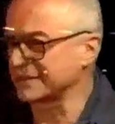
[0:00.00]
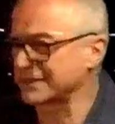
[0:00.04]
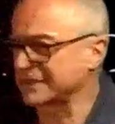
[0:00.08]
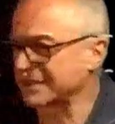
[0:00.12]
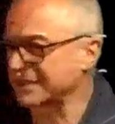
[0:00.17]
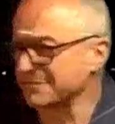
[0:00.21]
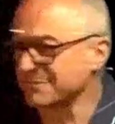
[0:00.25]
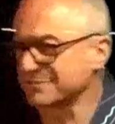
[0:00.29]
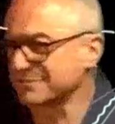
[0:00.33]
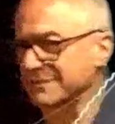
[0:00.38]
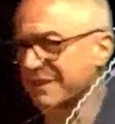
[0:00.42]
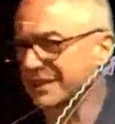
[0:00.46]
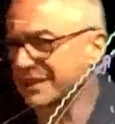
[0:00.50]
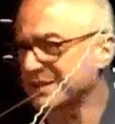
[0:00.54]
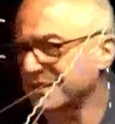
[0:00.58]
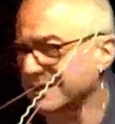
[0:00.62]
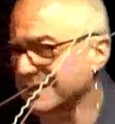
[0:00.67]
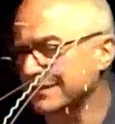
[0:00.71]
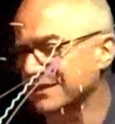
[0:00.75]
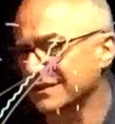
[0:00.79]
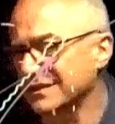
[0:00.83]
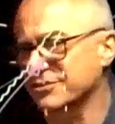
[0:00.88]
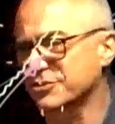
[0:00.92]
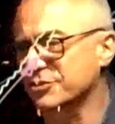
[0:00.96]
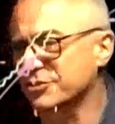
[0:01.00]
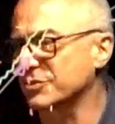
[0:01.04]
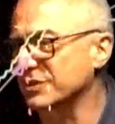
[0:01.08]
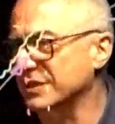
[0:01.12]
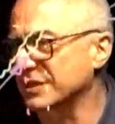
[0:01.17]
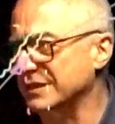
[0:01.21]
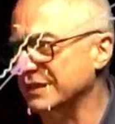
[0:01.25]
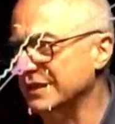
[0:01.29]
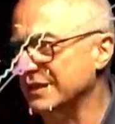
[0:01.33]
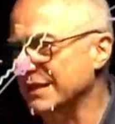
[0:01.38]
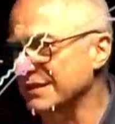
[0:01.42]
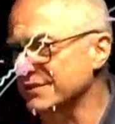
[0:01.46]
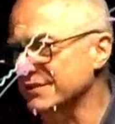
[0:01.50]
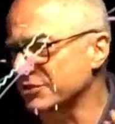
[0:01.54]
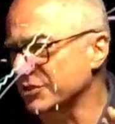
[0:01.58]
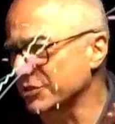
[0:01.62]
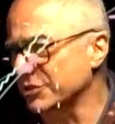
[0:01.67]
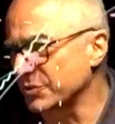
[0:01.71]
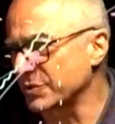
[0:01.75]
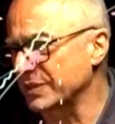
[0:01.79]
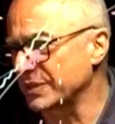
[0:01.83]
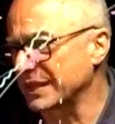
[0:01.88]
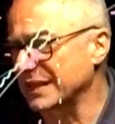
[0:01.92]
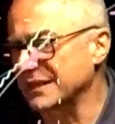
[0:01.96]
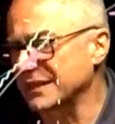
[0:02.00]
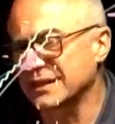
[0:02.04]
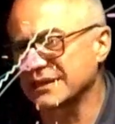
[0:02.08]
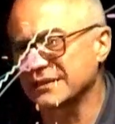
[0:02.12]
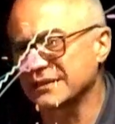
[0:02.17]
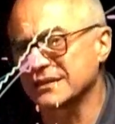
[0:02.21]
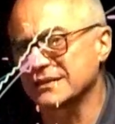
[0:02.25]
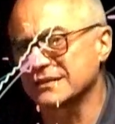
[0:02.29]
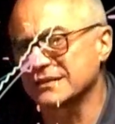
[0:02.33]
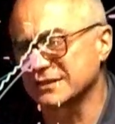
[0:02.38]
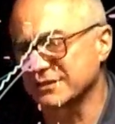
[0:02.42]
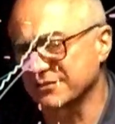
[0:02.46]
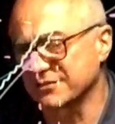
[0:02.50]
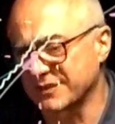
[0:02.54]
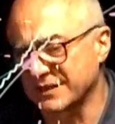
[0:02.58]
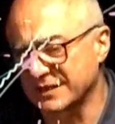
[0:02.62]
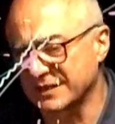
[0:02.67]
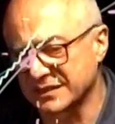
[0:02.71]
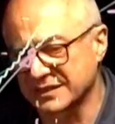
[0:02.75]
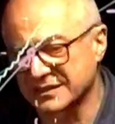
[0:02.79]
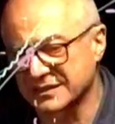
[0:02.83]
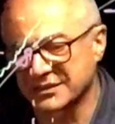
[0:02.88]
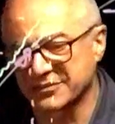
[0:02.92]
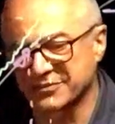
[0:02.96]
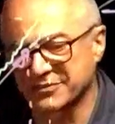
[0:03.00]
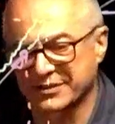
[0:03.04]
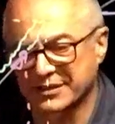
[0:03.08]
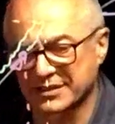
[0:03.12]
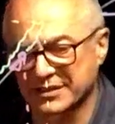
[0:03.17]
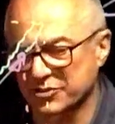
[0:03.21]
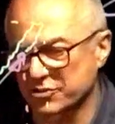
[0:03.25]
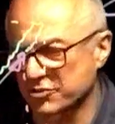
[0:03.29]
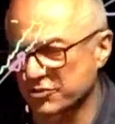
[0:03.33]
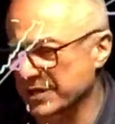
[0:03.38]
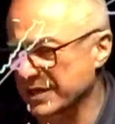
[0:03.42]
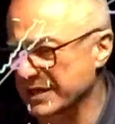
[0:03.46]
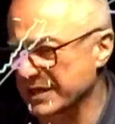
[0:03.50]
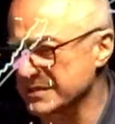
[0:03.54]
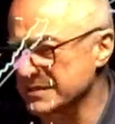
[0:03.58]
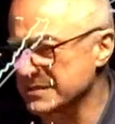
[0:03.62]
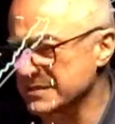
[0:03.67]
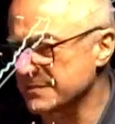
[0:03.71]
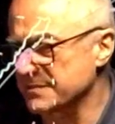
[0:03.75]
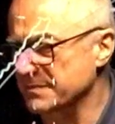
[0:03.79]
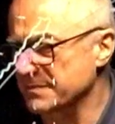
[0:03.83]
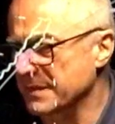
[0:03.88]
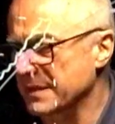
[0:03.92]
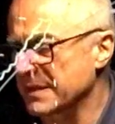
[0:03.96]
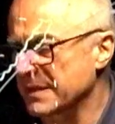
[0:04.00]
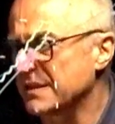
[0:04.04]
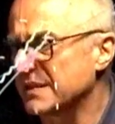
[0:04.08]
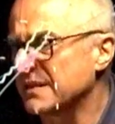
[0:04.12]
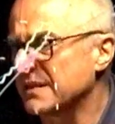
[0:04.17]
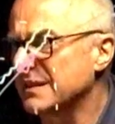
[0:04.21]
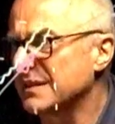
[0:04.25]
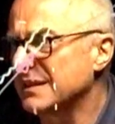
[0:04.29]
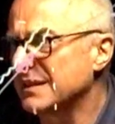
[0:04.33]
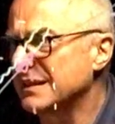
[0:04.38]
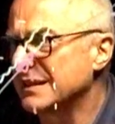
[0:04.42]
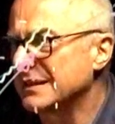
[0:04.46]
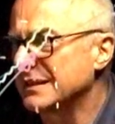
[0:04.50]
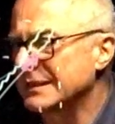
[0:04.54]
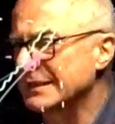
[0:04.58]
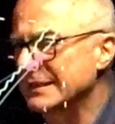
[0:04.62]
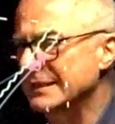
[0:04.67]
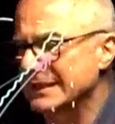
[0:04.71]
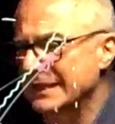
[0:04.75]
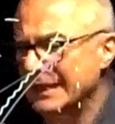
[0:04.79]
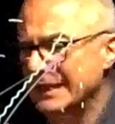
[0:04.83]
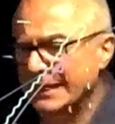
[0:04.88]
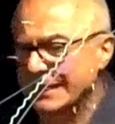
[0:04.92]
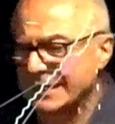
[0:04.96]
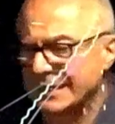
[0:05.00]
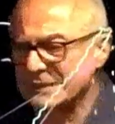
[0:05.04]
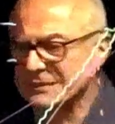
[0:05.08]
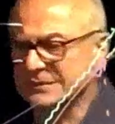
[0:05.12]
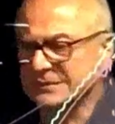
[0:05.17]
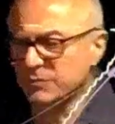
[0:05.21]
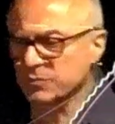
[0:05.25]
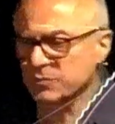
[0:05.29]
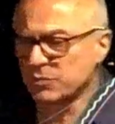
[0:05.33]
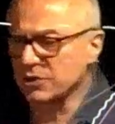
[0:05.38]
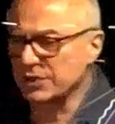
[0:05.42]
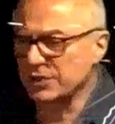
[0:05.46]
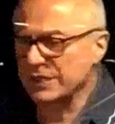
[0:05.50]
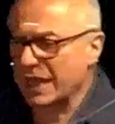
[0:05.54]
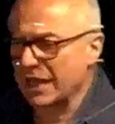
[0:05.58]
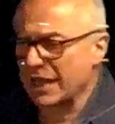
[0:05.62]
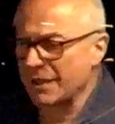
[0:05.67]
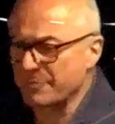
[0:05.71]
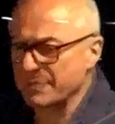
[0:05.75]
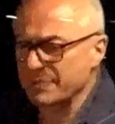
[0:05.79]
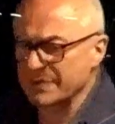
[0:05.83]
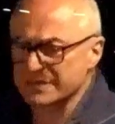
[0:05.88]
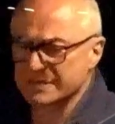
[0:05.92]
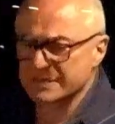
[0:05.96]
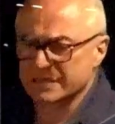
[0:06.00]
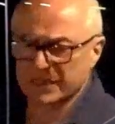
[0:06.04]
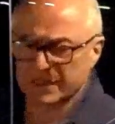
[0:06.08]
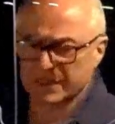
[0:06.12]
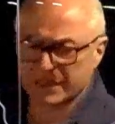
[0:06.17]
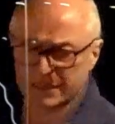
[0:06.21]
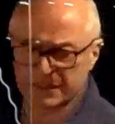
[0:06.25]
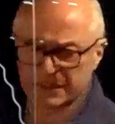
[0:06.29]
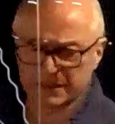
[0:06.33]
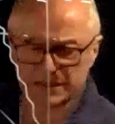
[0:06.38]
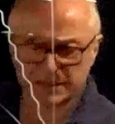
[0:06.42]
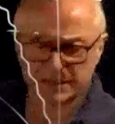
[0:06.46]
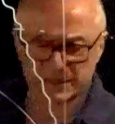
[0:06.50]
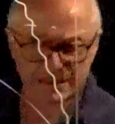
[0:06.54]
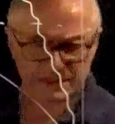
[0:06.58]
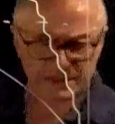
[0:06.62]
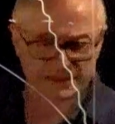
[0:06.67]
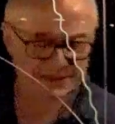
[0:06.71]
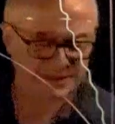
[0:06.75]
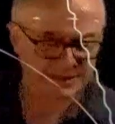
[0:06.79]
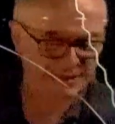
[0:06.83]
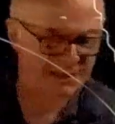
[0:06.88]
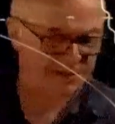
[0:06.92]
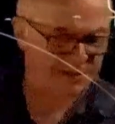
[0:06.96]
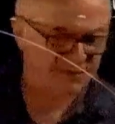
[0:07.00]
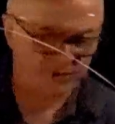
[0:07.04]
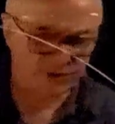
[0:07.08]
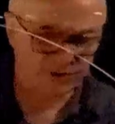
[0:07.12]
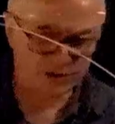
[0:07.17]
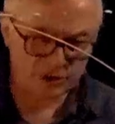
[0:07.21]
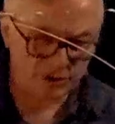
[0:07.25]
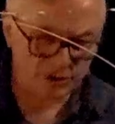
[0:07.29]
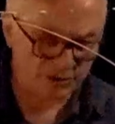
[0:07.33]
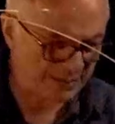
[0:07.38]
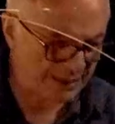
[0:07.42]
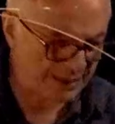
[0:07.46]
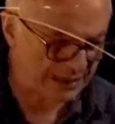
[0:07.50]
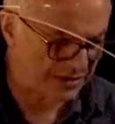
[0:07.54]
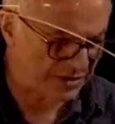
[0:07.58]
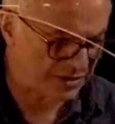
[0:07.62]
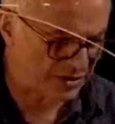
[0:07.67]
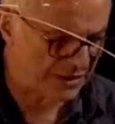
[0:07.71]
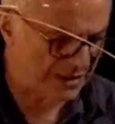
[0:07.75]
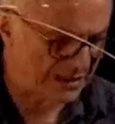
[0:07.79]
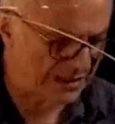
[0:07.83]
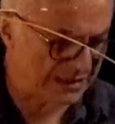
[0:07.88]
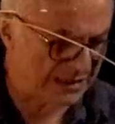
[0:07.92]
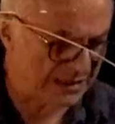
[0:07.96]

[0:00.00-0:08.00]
I'm making this crooked line so we can identify the different trends. And what happens in the volumetric